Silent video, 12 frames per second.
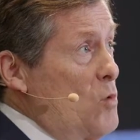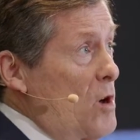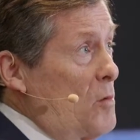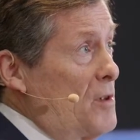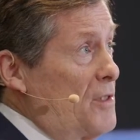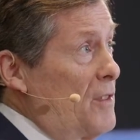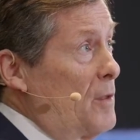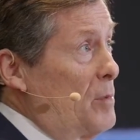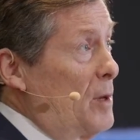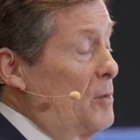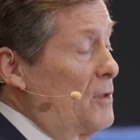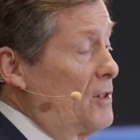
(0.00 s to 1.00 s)
you work with and
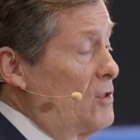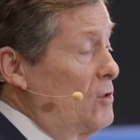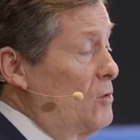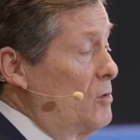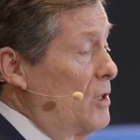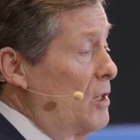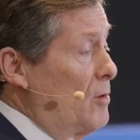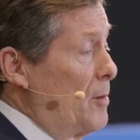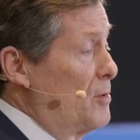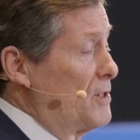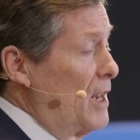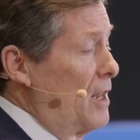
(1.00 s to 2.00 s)
the people that you
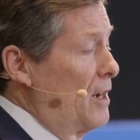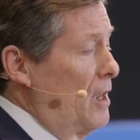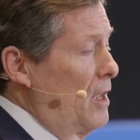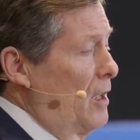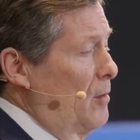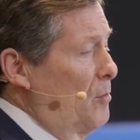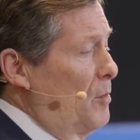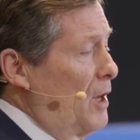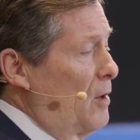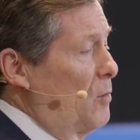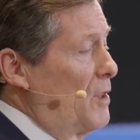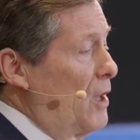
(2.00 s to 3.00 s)
represent.
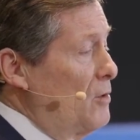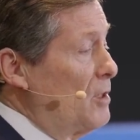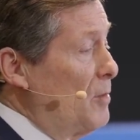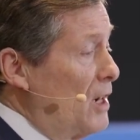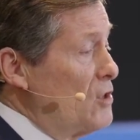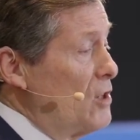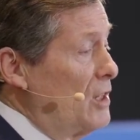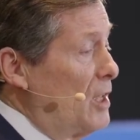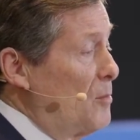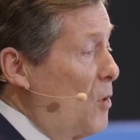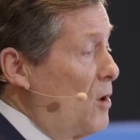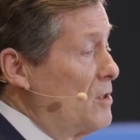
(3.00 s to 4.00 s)
But without diminishing
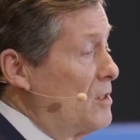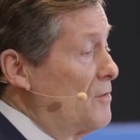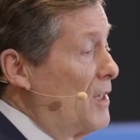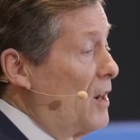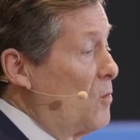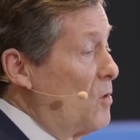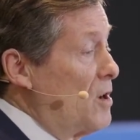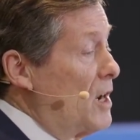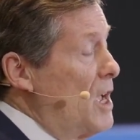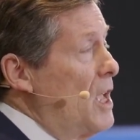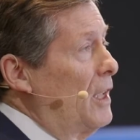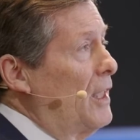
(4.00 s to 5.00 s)
the importance of that
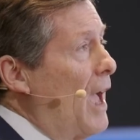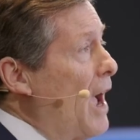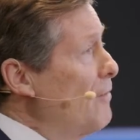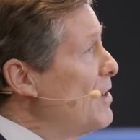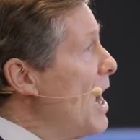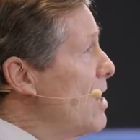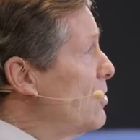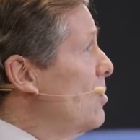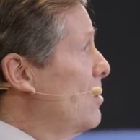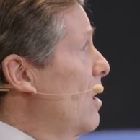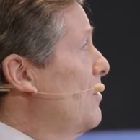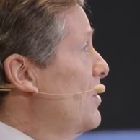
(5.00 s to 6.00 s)
work, you have to
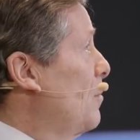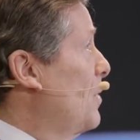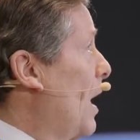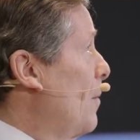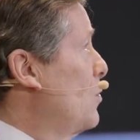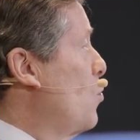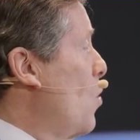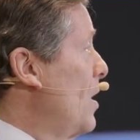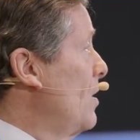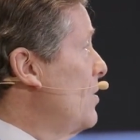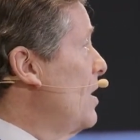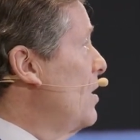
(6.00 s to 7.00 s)
ask yourself sometimes,
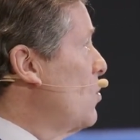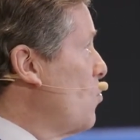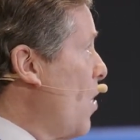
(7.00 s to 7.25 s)
what is the